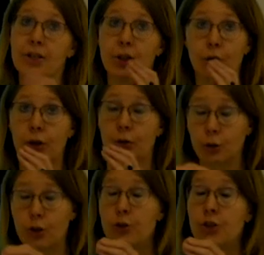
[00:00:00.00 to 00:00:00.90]
is the
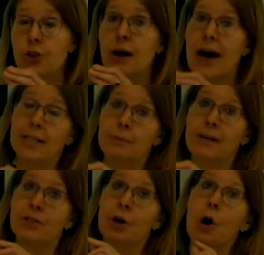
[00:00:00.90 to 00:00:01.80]
crucial
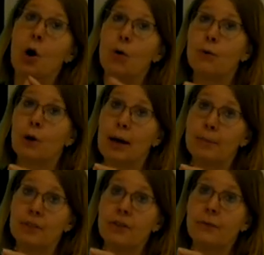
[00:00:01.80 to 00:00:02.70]
aspect of
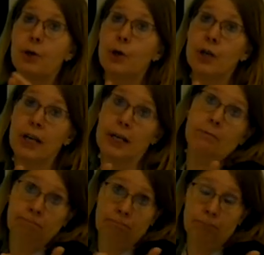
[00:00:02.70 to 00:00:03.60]
collaborative learning
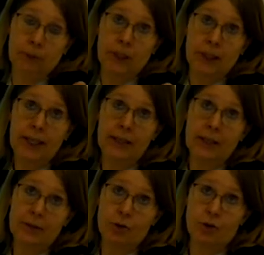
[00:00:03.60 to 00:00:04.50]
in the
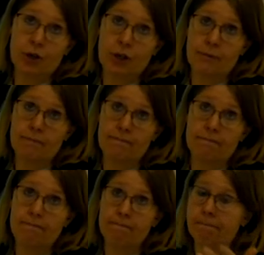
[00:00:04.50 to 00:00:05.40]
literature.
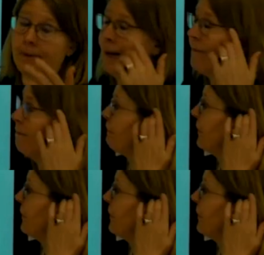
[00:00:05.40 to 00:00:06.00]
Yeah.